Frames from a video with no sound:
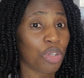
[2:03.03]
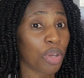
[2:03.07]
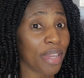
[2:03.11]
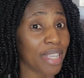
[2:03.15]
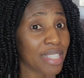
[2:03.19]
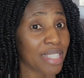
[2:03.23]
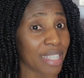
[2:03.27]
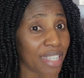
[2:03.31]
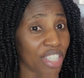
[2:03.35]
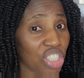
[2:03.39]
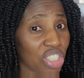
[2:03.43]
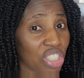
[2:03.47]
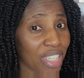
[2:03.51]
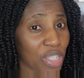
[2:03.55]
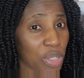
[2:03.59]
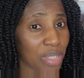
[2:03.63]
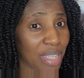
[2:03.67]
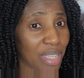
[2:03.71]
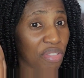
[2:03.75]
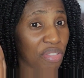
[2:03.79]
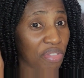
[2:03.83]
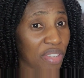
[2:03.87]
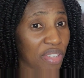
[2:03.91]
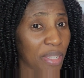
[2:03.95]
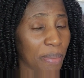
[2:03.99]
your international
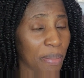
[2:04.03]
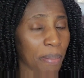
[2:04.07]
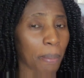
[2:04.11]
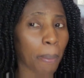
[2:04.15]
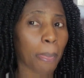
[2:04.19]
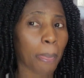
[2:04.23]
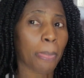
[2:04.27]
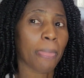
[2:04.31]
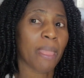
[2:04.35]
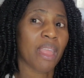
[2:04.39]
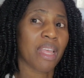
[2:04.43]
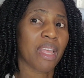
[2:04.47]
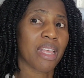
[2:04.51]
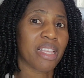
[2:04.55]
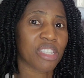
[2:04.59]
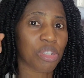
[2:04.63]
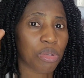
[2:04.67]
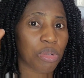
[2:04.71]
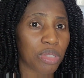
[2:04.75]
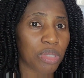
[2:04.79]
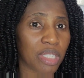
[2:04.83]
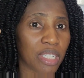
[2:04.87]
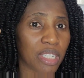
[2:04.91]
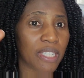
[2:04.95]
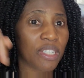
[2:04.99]
student fee,
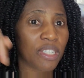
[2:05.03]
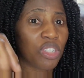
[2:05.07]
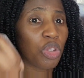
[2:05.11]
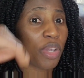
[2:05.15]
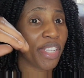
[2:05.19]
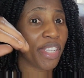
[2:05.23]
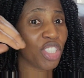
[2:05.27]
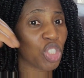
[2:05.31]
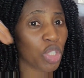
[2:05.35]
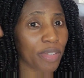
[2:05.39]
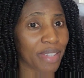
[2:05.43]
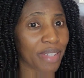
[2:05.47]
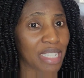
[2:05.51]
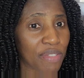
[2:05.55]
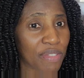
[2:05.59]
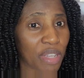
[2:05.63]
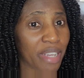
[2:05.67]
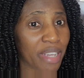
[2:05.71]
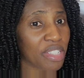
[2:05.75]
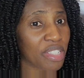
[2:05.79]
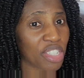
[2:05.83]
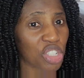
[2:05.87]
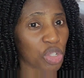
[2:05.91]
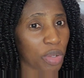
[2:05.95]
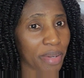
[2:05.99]
excluding your insurance fee,
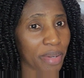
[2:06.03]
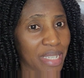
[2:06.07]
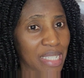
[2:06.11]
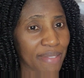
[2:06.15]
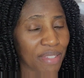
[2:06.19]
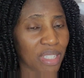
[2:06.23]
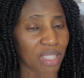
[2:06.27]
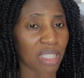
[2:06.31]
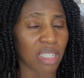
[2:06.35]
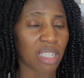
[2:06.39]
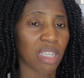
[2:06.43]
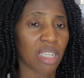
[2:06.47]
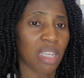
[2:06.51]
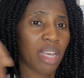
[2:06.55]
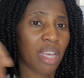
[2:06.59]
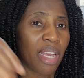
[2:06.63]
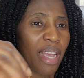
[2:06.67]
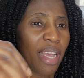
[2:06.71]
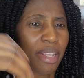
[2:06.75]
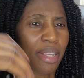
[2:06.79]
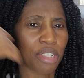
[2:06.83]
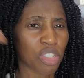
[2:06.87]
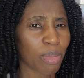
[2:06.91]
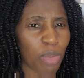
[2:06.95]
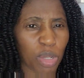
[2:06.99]
health insurance fee,
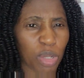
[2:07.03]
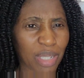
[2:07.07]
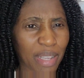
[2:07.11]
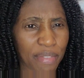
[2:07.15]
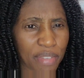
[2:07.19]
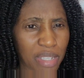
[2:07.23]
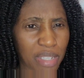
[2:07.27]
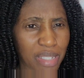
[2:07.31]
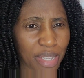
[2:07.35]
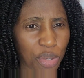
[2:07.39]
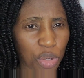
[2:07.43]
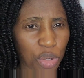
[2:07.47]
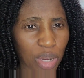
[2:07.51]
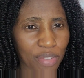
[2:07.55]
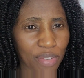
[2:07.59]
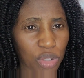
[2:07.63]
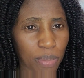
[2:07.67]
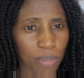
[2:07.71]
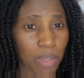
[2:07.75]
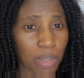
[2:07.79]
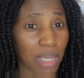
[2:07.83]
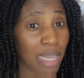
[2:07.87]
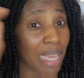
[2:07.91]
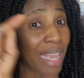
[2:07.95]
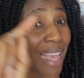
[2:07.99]
and some other fees that you have to
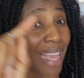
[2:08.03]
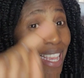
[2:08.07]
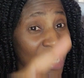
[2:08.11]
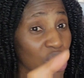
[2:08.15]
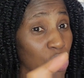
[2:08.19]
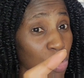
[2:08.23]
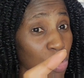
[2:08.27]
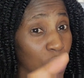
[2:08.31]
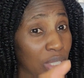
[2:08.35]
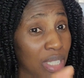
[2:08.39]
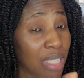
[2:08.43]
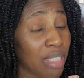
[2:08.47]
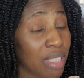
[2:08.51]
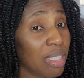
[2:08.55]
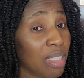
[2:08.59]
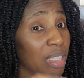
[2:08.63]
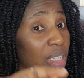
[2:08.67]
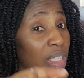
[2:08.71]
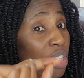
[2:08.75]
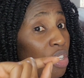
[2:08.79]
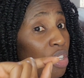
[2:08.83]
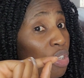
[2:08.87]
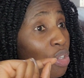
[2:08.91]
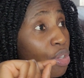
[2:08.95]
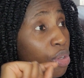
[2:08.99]
pay, excluding
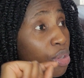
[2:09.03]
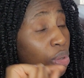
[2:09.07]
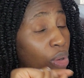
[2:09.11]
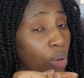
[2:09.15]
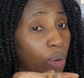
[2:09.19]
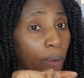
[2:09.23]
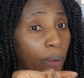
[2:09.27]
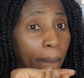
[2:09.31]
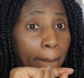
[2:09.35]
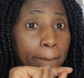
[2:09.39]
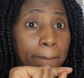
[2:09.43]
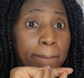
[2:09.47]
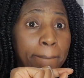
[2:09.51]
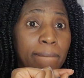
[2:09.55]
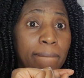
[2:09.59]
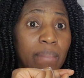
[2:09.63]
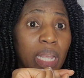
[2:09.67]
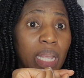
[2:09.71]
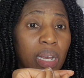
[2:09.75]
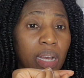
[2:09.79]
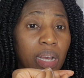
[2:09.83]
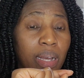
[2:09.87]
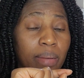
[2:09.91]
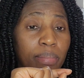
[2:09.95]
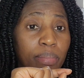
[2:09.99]
your
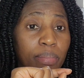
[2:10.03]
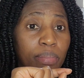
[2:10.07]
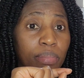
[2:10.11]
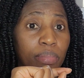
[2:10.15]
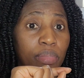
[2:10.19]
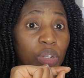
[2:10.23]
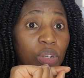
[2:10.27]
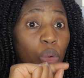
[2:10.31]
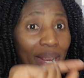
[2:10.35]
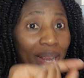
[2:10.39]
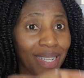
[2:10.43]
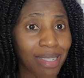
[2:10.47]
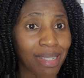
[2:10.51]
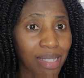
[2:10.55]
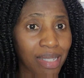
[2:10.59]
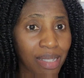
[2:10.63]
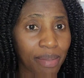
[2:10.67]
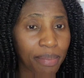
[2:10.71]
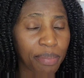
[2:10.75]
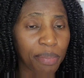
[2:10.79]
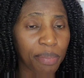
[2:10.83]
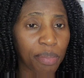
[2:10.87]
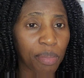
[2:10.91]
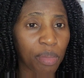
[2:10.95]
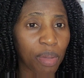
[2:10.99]
rent,
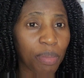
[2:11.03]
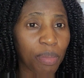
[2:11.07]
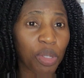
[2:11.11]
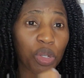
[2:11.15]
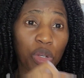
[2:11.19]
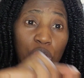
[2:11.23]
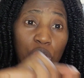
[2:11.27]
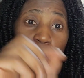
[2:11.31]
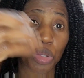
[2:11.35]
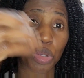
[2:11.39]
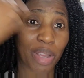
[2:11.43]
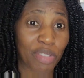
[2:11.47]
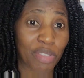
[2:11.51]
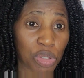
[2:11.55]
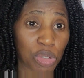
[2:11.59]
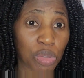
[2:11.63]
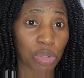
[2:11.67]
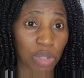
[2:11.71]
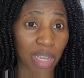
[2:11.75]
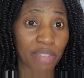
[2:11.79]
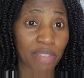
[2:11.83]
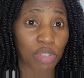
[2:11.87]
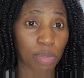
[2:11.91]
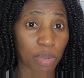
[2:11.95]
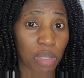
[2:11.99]
because you have
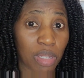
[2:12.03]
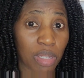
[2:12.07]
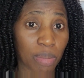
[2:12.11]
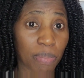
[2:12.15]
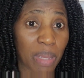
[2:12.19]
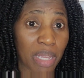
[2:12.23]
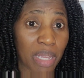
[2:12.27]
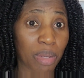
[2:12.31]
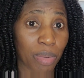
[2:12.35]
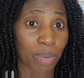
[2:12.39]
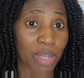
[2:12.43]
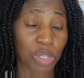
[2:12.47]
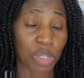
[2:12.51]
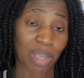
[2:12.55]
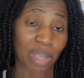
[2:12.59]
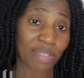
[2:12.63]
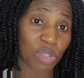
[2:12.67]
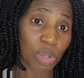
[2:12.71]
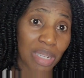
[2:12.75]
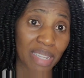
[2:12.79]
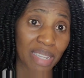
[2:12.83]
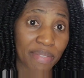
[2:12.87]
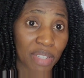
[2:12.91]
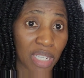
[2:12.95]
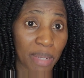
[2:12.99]
to pay your rent. You have
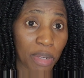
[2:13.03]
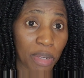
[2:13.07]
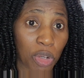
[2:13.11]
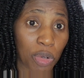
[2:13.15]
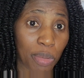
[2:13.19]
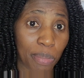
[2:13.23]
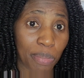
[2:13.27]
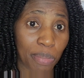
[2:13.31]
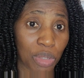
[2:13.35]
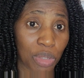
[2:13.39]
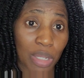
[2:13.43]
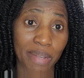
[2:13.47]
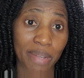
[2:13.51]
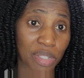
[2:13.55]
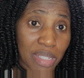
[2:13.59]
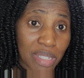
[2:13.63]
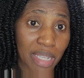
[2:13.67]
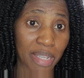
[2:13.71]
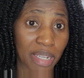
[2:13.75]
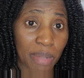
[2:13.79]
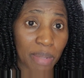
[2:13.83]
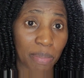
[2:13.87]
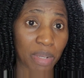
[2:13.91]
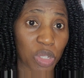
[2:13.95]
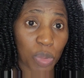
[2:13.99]
to live in a home. You have to stay
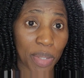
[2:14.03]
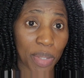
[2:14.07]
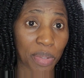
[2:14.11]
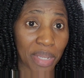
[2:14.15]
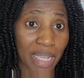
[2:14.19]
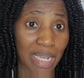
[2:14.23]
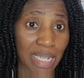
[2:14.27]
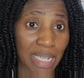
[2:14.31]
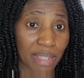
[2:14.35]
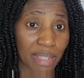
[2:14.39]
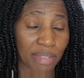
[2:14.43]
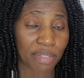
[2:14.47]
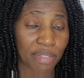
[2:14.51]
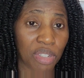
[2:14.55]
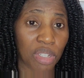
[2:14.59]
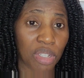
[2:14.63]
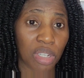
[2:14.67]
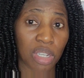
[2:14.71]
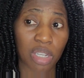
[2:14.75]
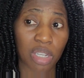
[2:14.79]
in a place where you can live.